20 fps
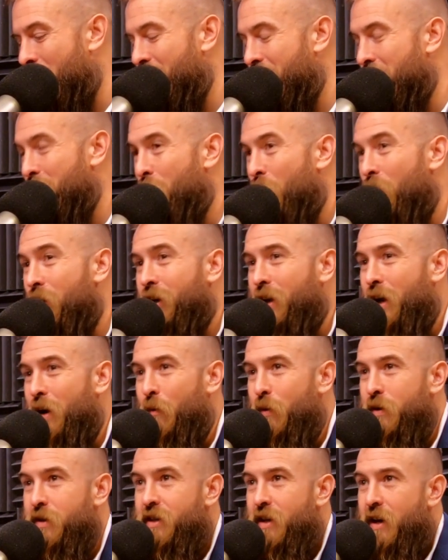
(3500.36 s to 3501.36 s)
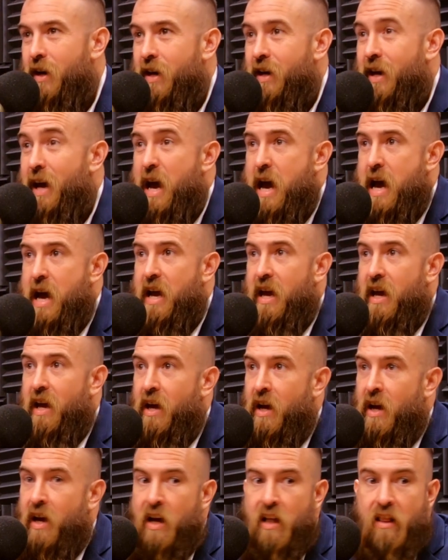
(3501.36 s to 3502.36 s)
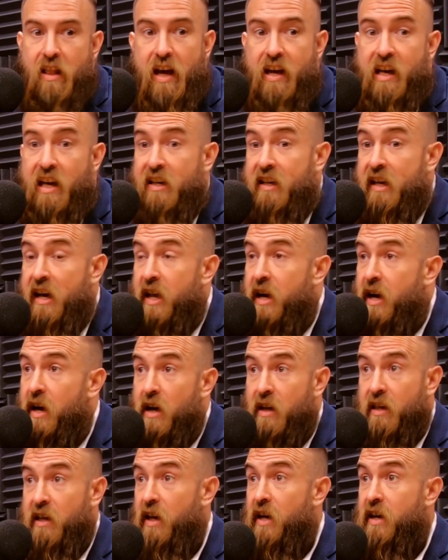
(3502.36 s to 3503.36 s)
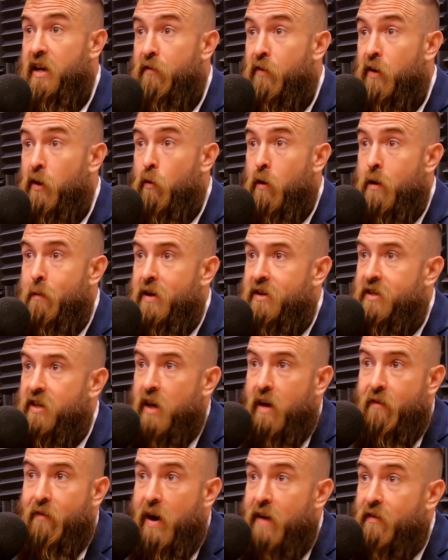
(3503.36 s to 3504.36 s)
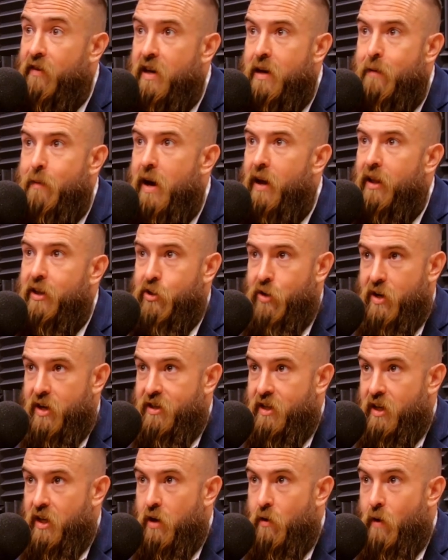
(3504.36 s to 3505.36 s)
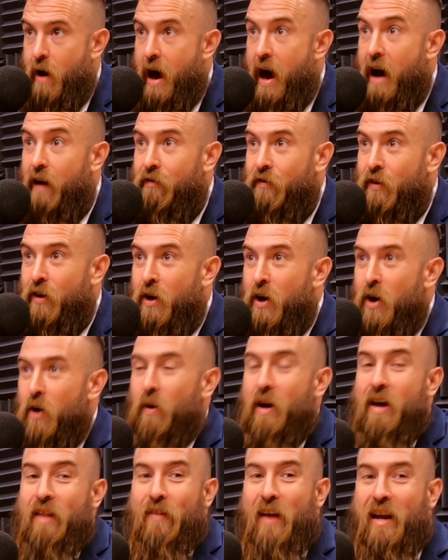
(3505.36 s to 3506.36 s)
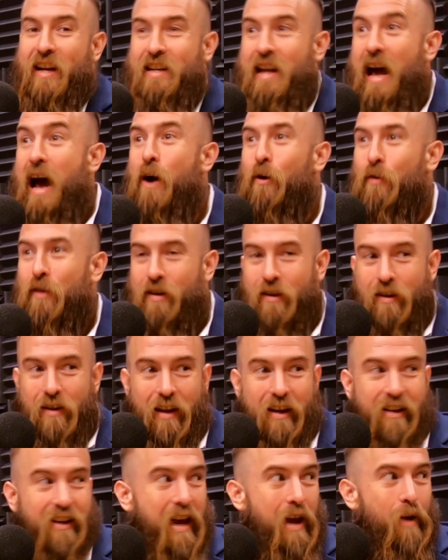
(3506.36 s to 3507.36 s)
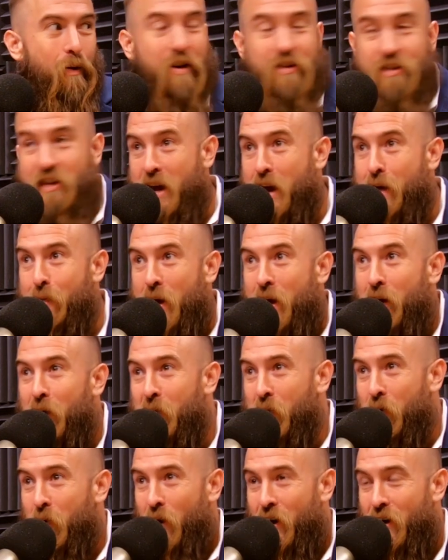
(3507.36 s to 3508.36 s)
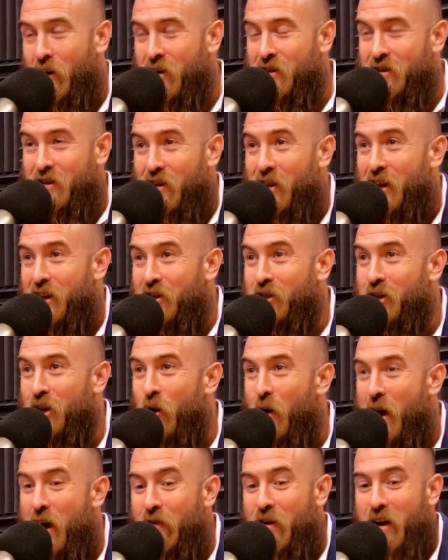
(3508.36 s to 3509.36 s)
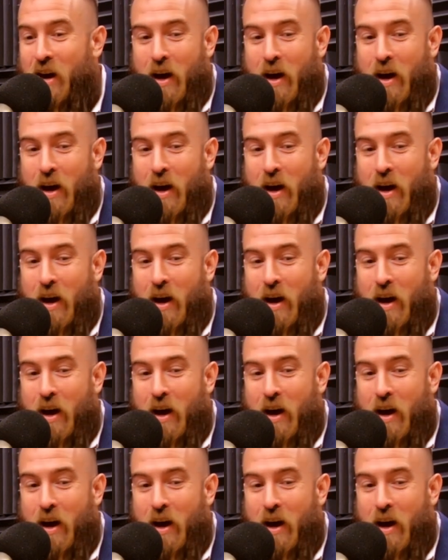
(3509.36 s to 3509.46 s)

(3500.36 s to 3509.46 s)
their marketing was like, "Hey, like get a different Coinbase account for every email address that you have." Right? And like now they're like KYC AML requirements. They're like so heavy,